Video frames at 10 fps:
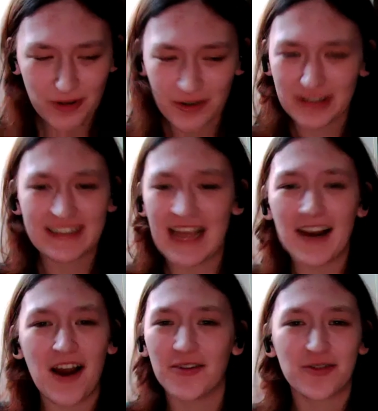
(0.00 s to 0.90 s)
was wondering, did
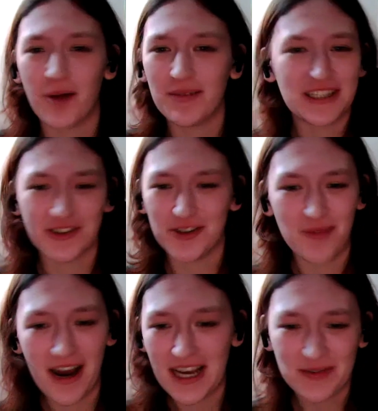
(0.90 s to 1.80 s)
that kind of come into
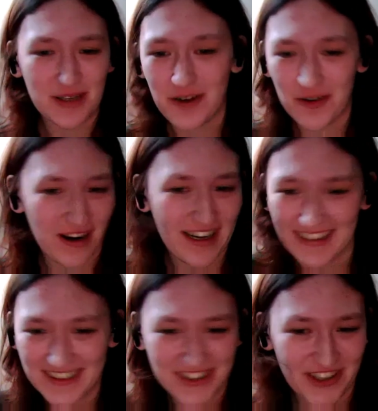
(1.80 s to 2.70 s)
your mind when you were
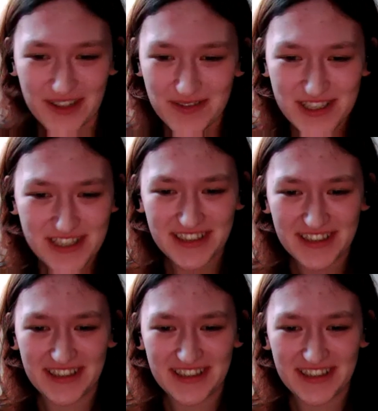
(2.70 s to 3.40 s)
writing the script?